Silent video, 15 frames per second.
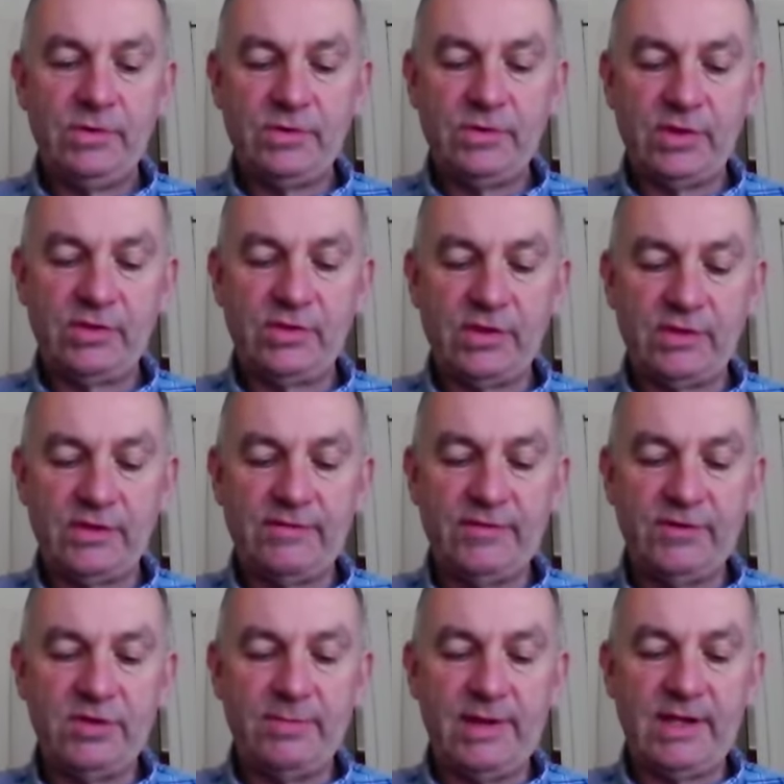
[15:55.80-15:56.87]
the
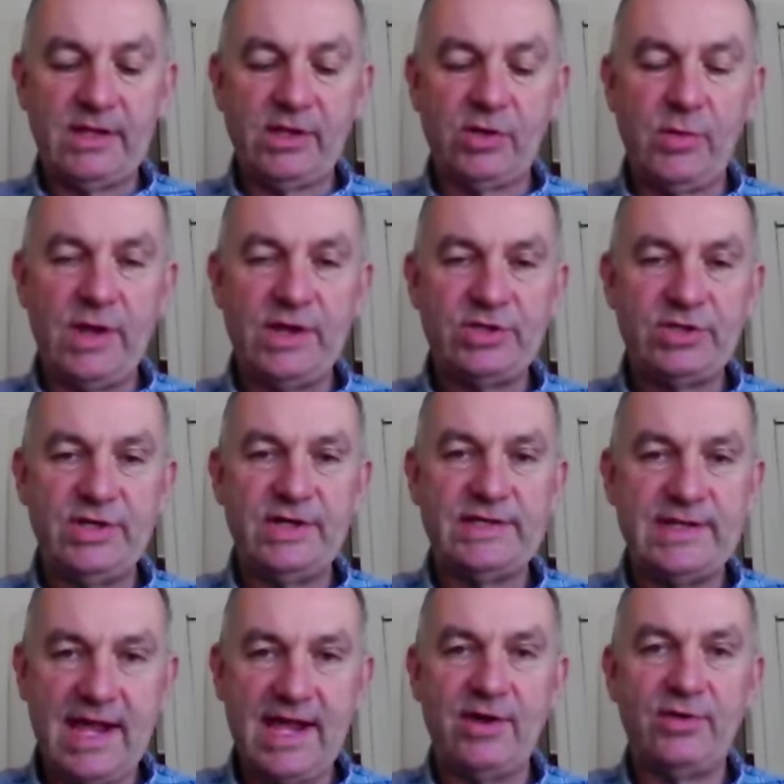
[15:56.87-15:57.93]
fundamental question is,
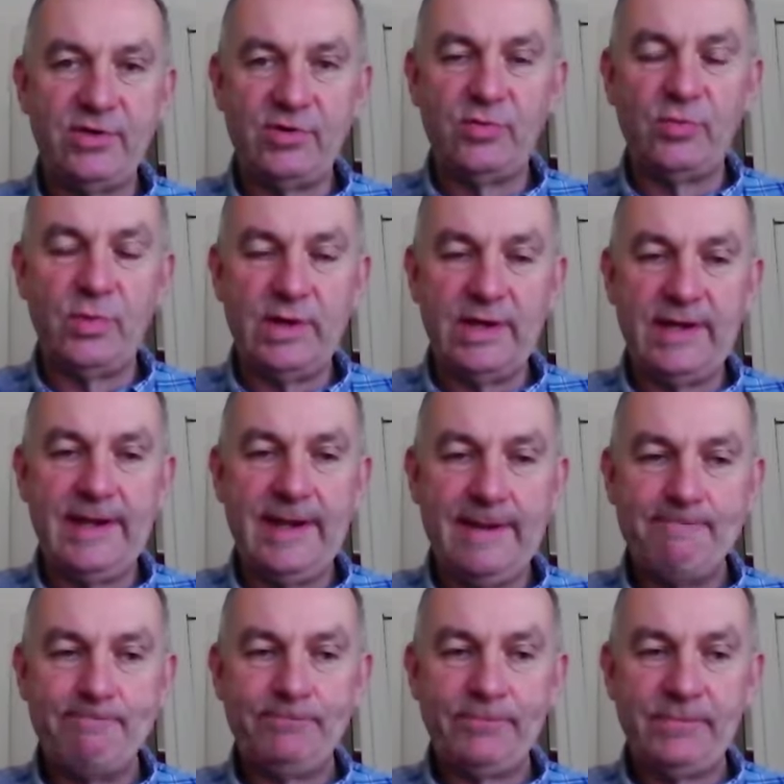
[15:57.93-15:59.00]
how do we
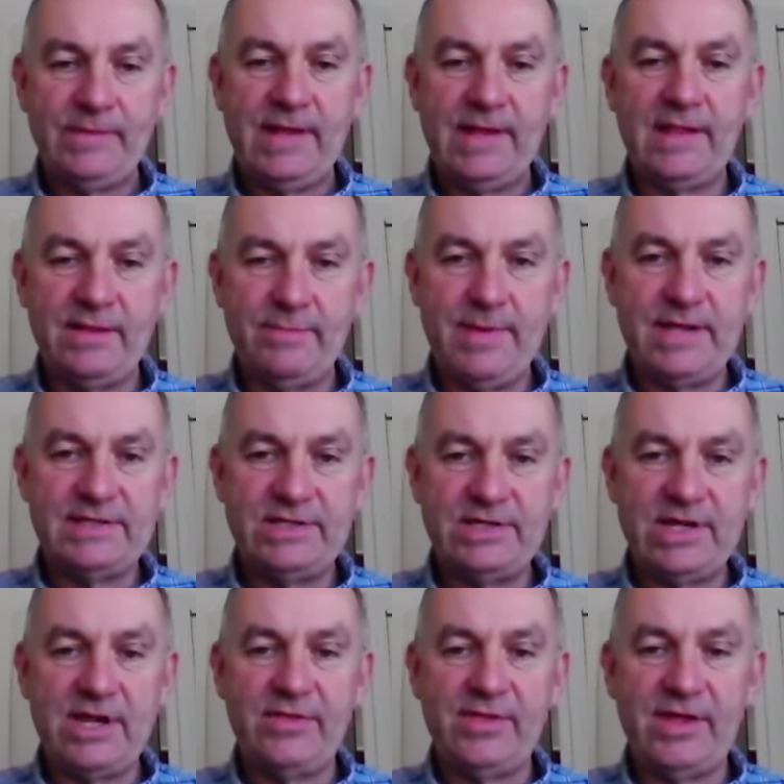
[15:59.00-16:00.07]
get the message
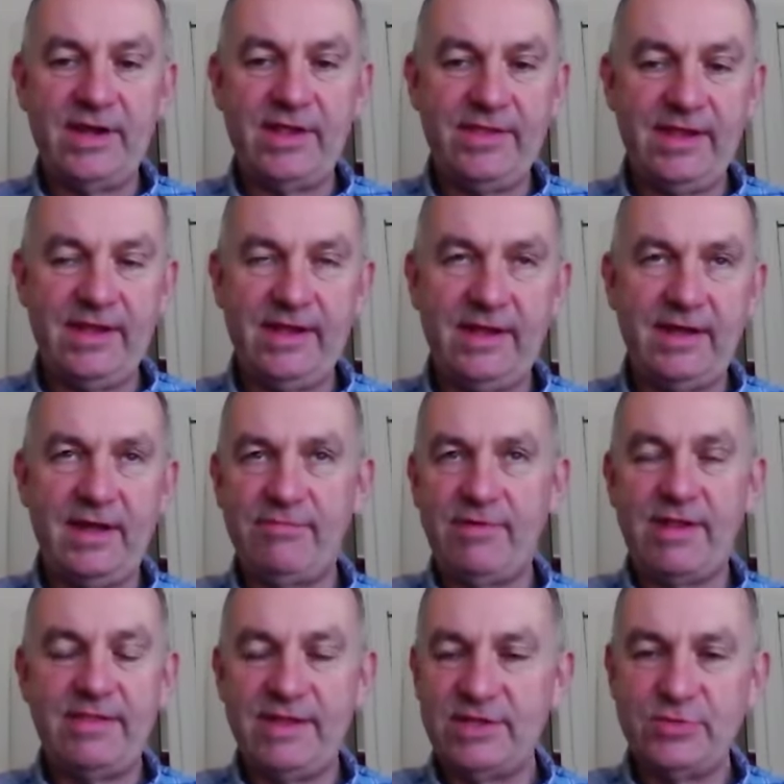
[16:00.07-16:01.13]
out there? And I think I
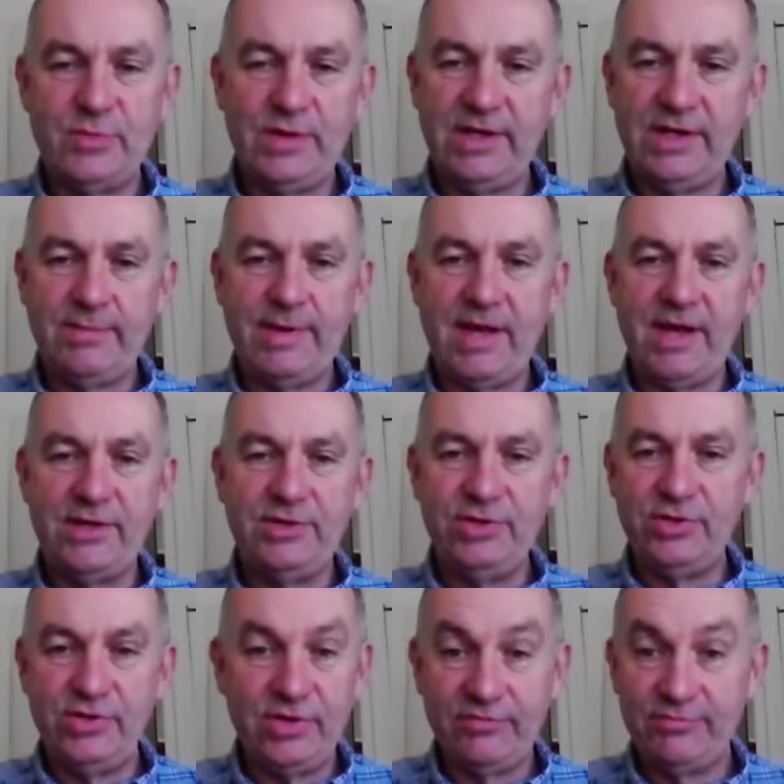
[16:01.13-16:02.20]
read this week about a
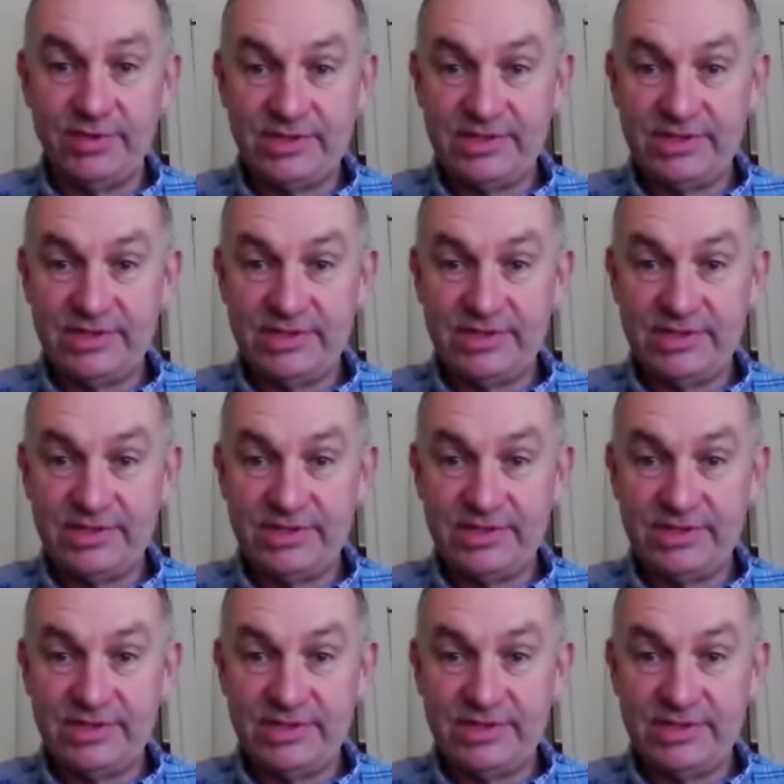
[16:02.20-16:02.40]
new government